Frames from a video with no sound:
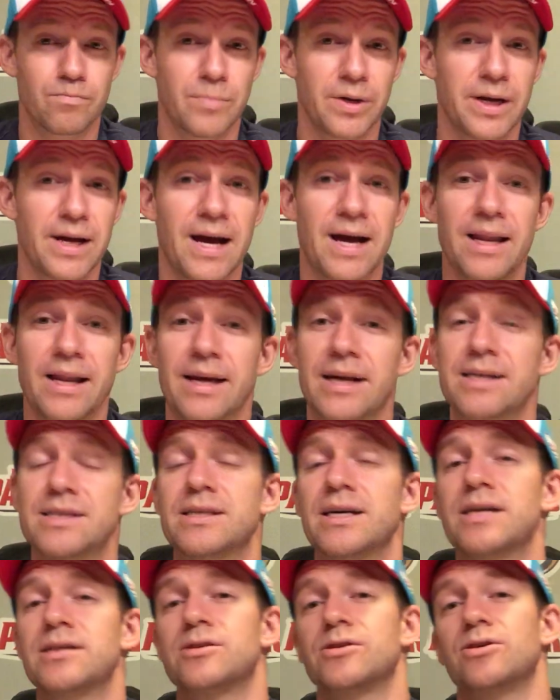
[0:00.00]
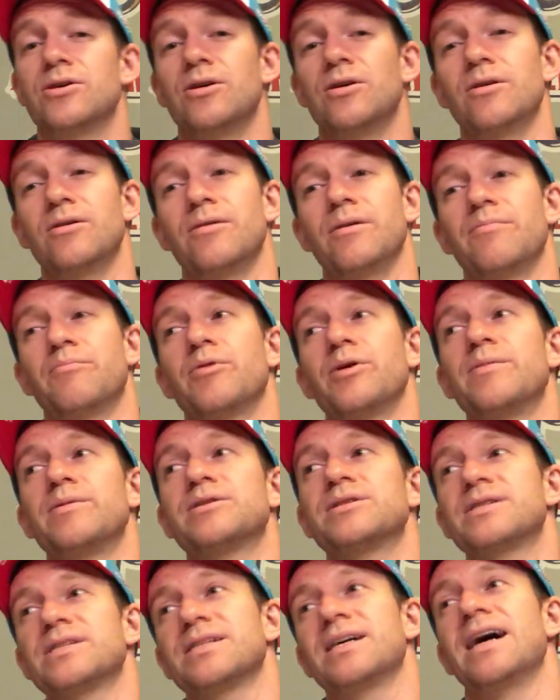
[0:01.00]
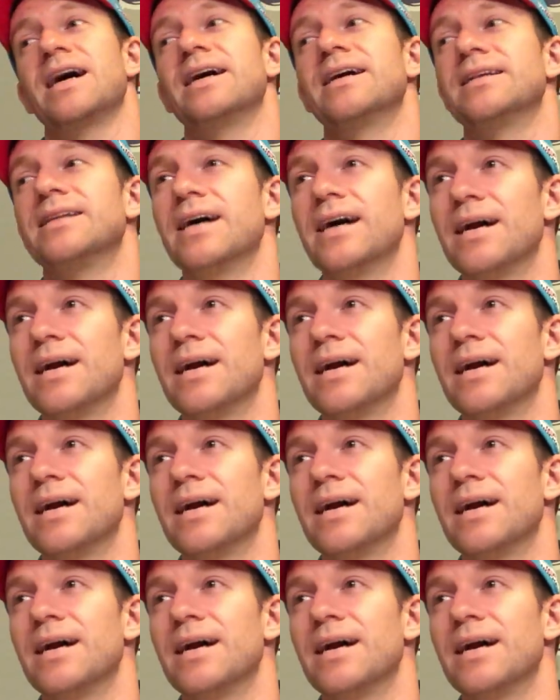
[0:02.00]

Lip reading: But yeah, like I said, so I pretty much decided